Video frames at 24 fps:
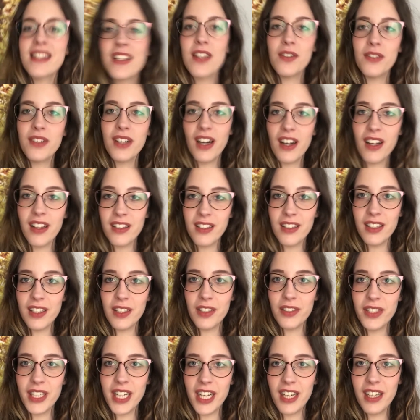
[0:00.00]
So Hatha
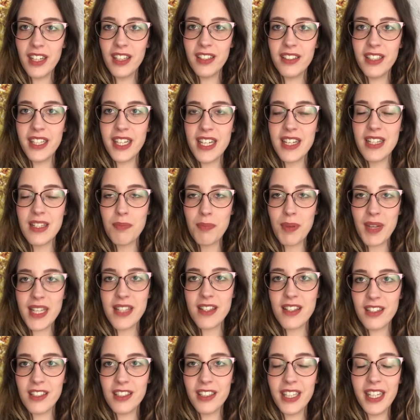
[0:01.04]
yoga is
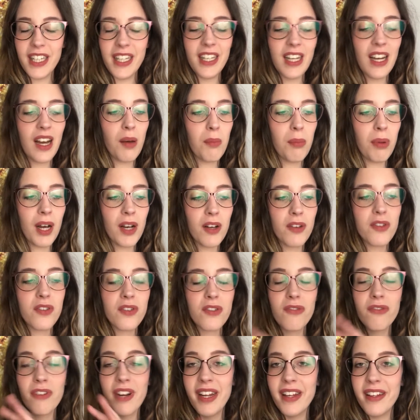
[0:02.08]
basically about
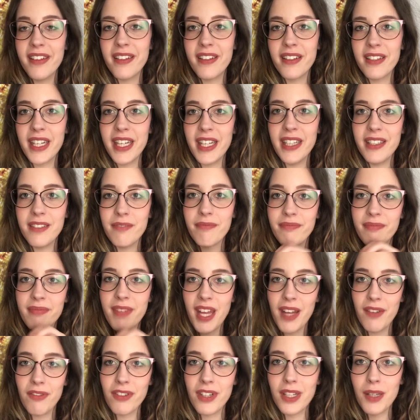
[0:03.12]
strengthening
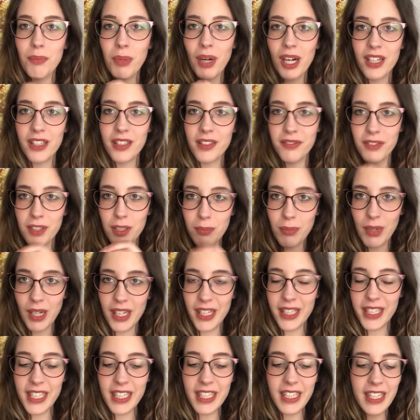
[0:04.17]
every part of your
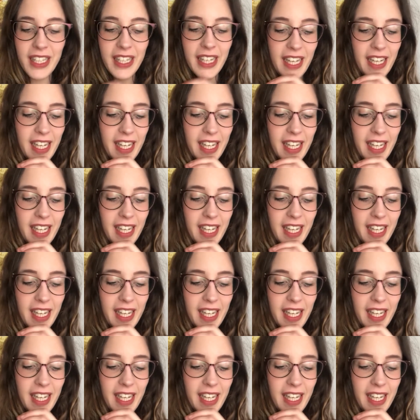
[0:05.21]
body,